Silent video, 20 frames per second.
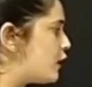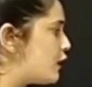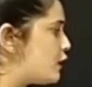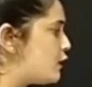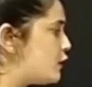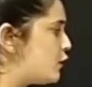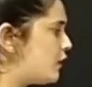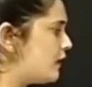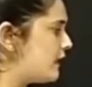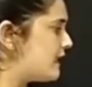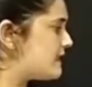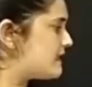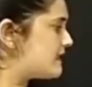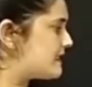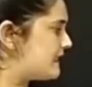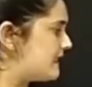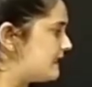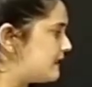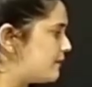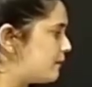you can
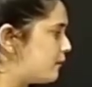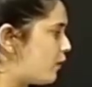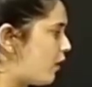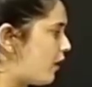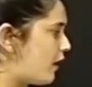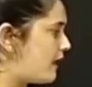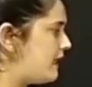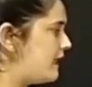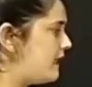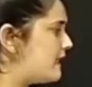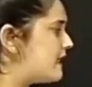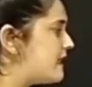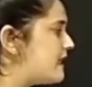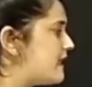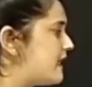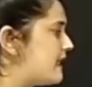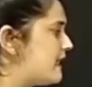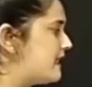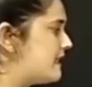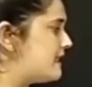see the boy
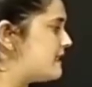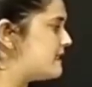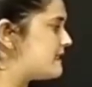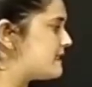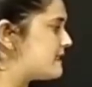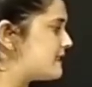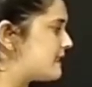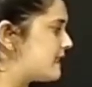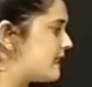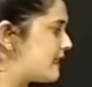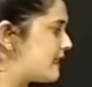is